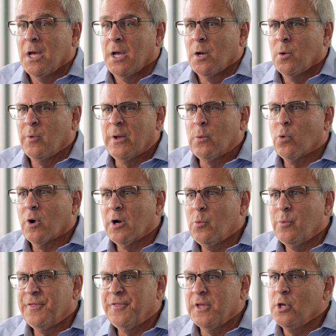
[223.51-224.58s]
we work
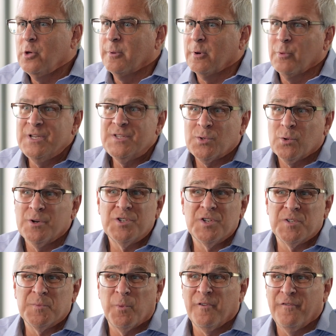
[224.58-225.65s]
with the human
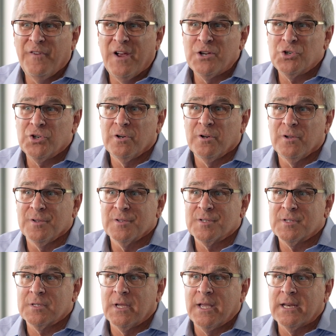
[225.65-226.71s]
resources
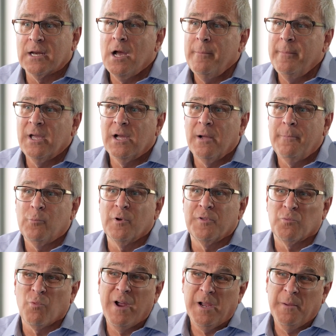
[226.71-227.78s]
professionals in coming up
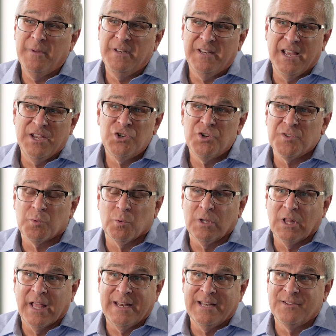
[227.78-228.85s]
with recommendations
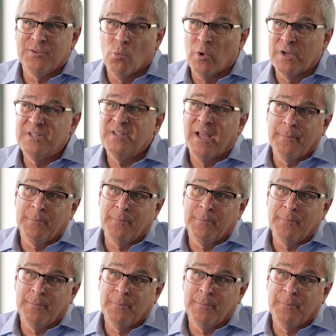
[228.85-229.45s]
related to what type